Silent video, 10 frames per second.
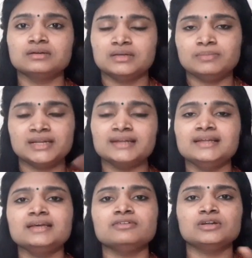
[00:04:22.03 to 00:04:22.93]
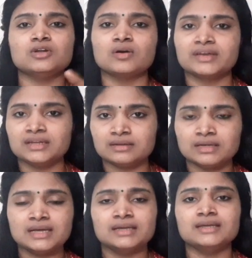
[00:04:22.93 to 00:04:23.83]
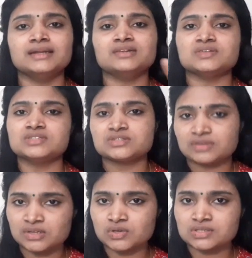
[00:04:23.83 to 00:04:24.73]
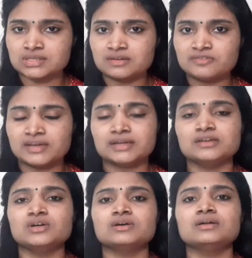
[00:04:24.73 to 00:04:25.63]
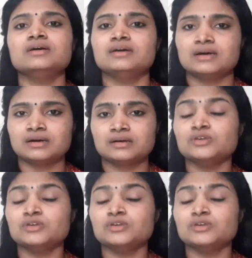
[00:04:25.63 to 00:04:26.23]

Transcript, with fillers: immediately logging in and registering yourself and your uh,